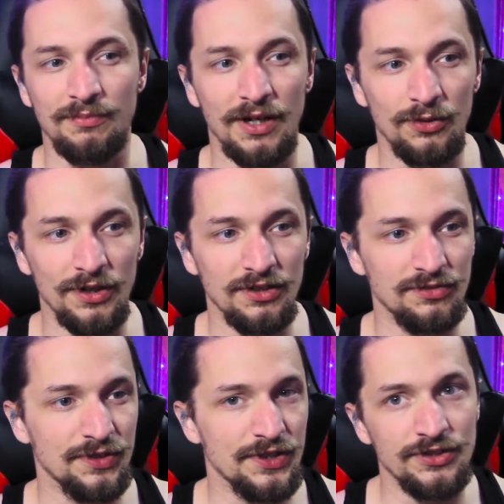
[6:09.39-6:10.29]
some
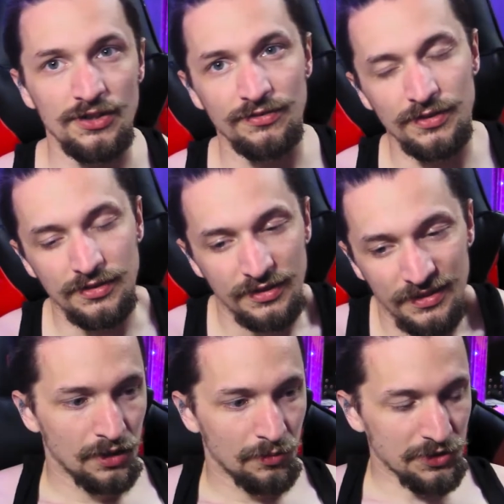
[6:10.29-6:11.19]
moderators for the server.
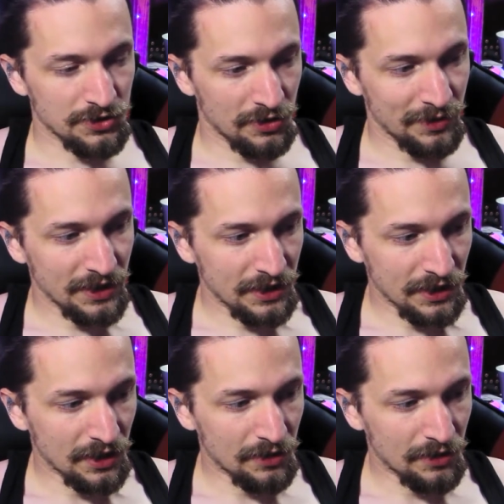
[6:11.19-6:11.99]
We're also going to be